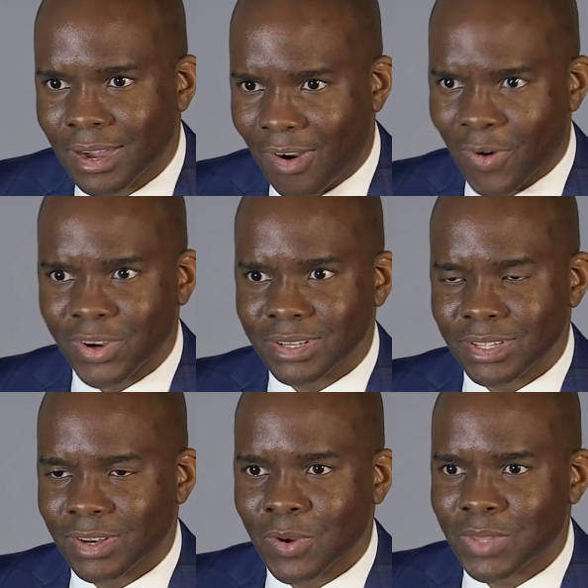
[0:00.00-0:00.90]
art.
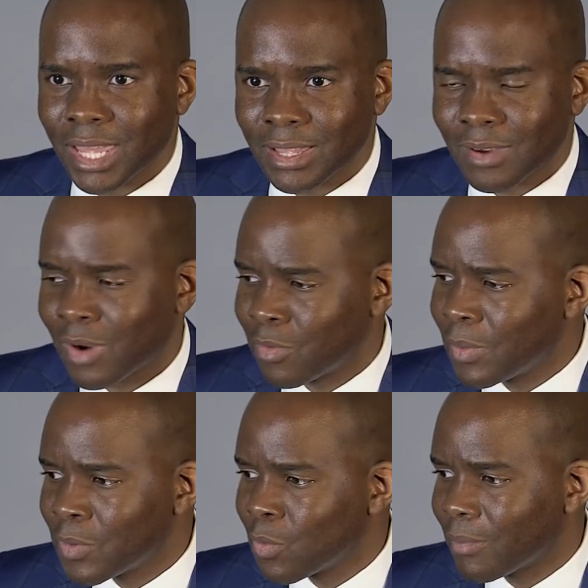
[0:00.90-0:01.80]
You know, I
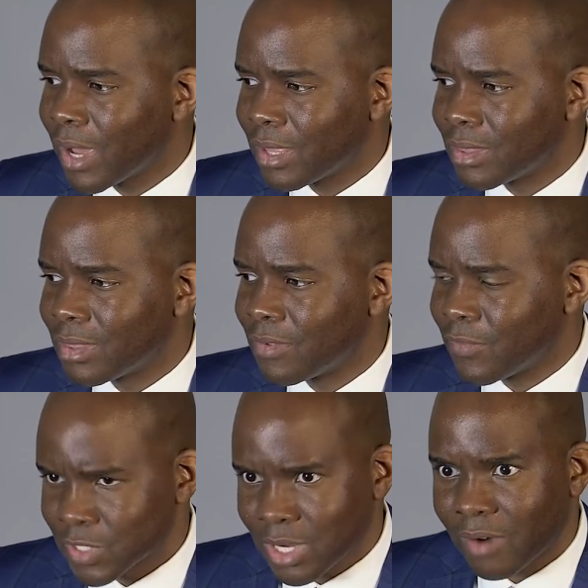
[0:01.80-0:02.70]
remember one of the
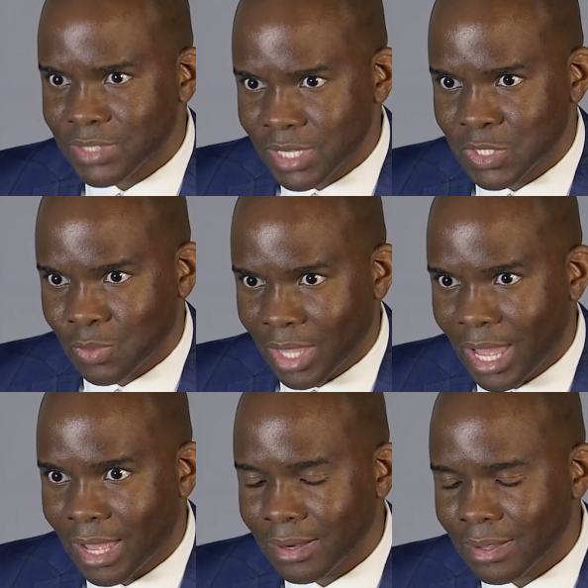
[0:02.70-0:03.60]
first conversations we
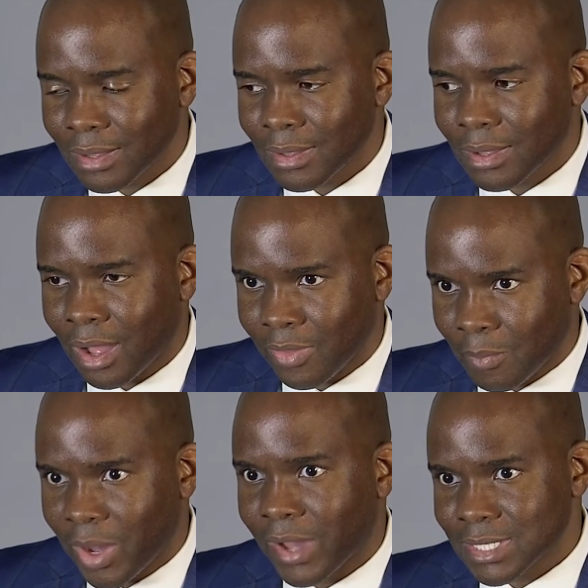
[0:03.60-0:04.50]
had on the
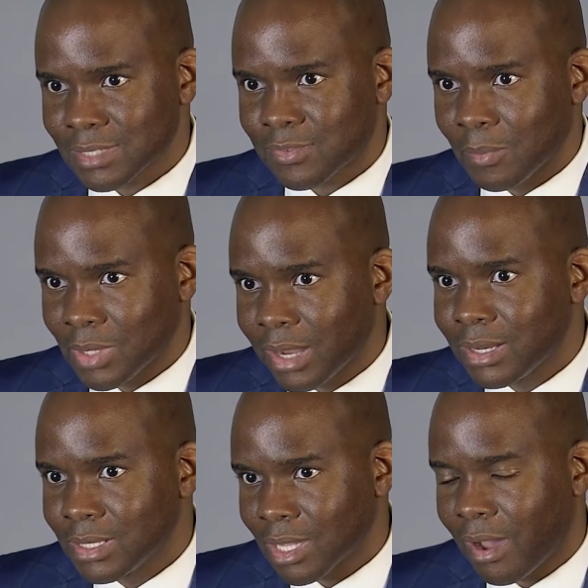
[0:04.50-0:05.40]
bus from
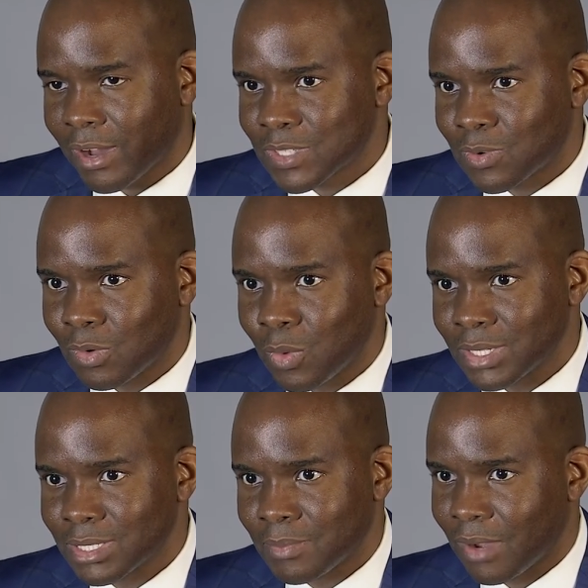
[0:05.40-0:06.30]
London to Oxford
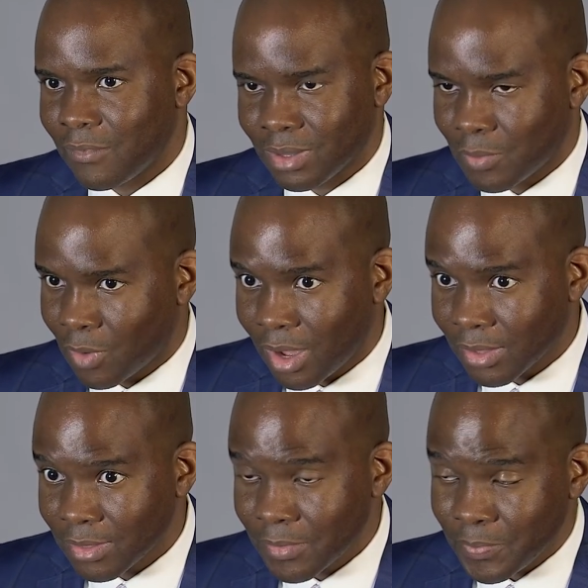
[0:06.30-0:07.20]
was about Philip Roth.